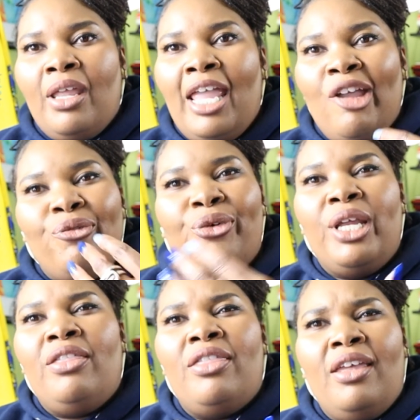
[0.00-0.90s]

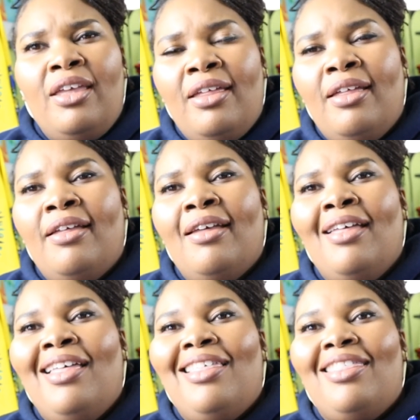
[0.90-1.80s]
everything
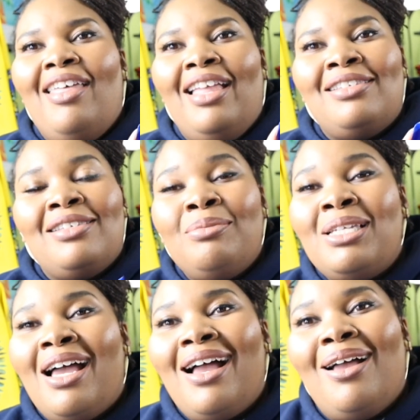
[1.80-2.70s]
that
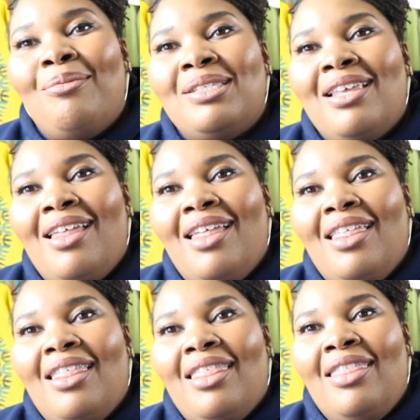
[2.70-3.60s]
sometimes
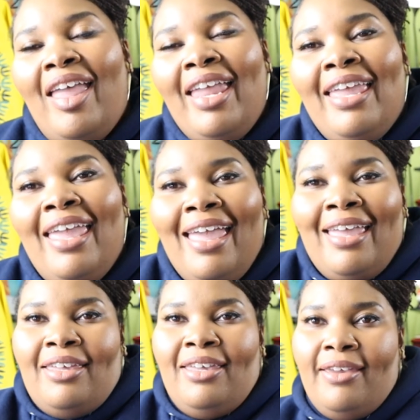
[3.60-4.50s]
they
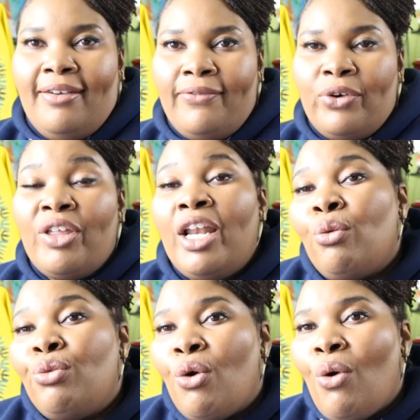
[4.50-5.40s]
can't give, or they
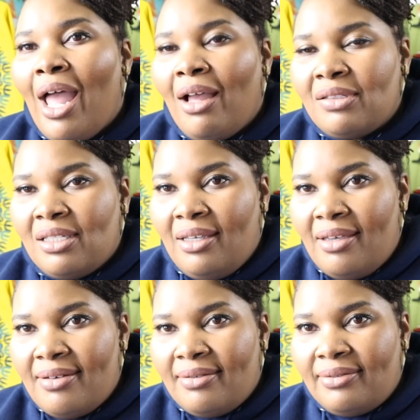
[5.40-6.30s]
don't know how to
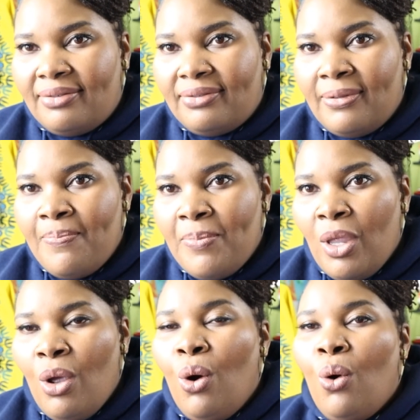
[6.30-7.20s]
give,
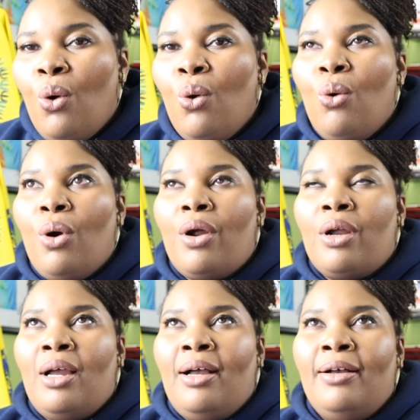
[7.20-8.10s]

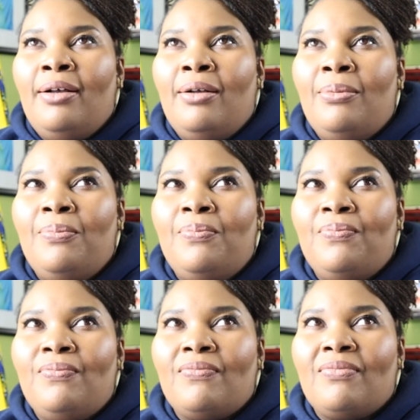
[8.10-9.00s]
or
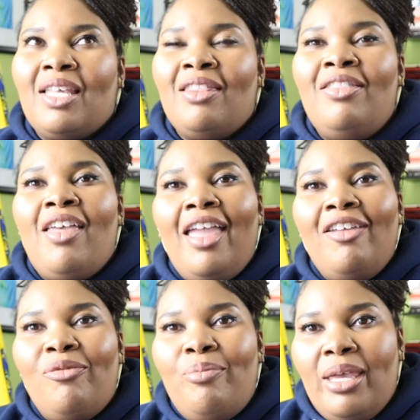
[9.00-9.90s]

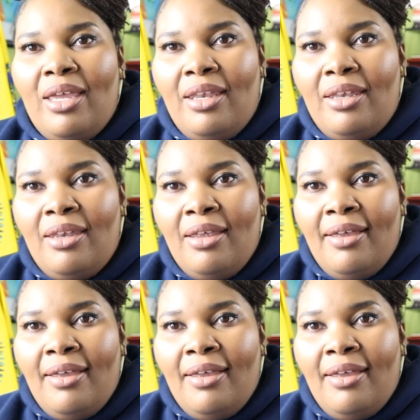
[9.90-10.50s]
they've been